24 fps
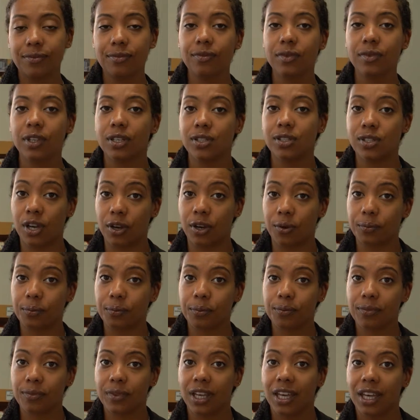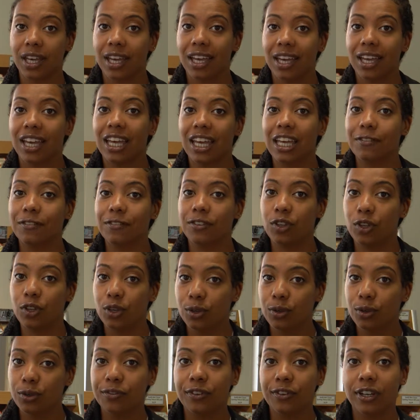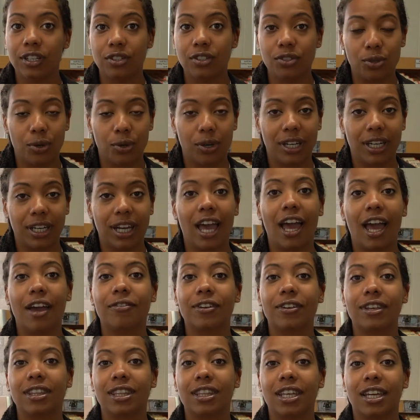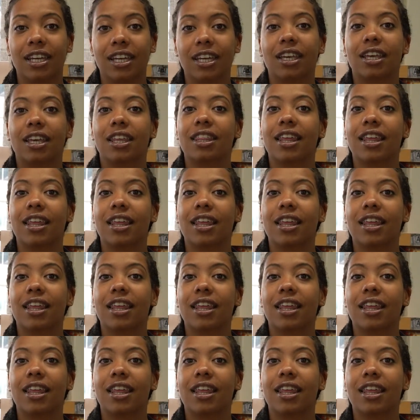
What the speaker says: So, if you've enjoyed everything